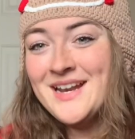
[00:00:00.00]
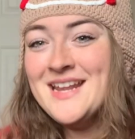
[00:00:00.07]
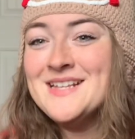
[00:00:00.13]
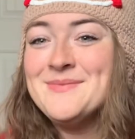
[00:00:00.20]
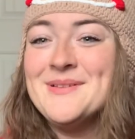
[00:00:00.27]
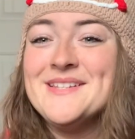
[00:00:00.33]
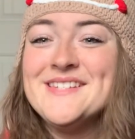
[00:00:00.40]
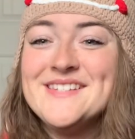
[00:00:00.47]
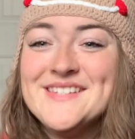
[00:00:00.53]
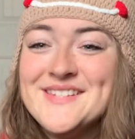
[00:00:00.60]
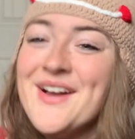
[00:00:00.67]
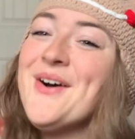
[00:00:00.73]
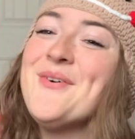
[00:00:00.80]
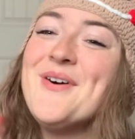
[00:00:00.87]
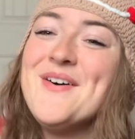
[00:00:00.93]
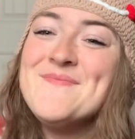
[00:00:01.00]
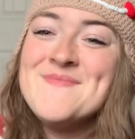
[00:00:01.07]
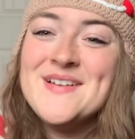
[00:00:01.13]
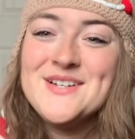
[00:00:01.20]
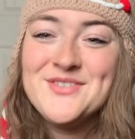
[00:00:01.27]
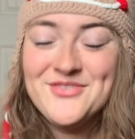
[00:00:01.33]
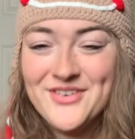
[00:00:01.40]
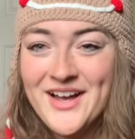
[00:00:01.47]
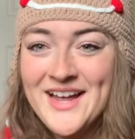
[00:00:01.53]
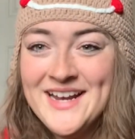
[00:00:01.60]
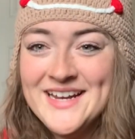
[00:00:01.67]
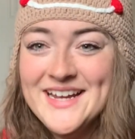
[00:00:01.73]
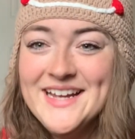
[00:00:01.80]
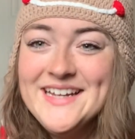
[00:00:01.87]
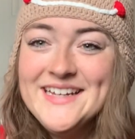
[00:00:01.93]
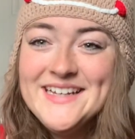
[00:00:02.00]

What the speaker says: has been so much fun